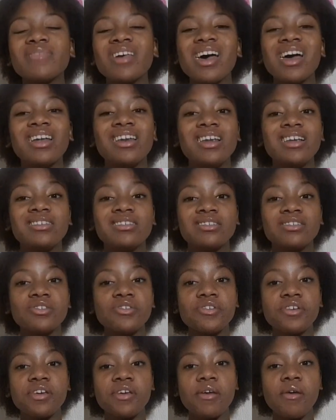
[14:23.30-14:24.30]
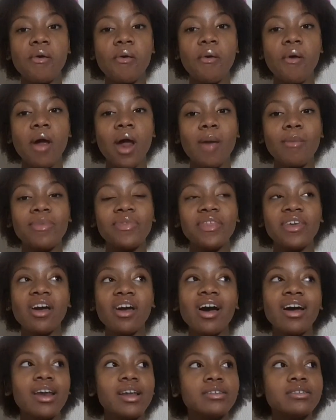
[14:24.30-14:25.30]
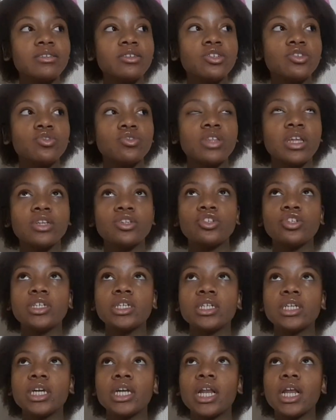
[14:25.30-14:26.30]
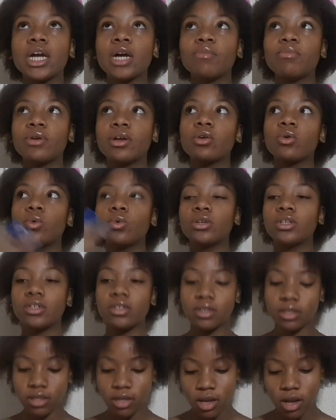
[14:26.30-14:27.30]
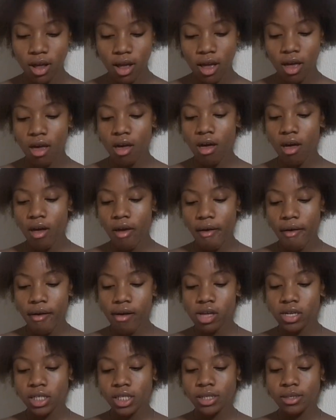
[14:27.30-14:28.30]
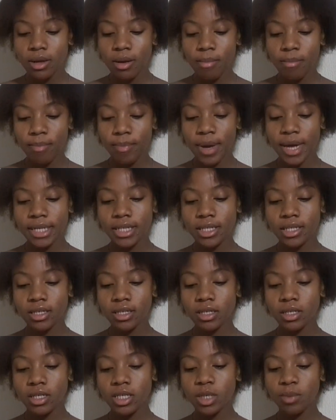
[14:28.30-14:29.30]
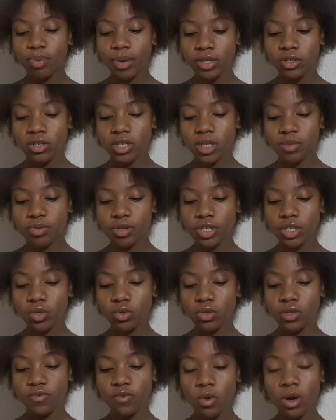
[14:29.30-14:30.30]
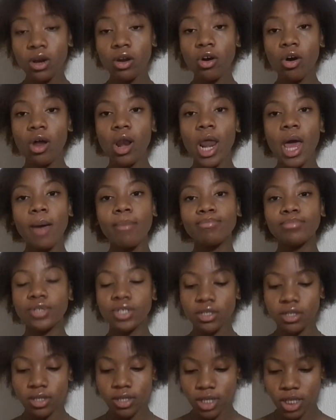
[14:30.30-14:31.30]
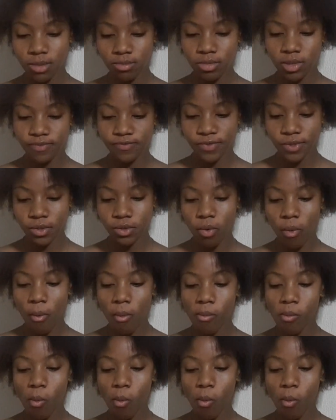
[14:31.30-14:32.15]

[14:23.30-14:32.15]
unnecessary. I mean, they are necessary so that you can get like a better audience. But it depends on the person. If you want to collab, just DM me in Patreon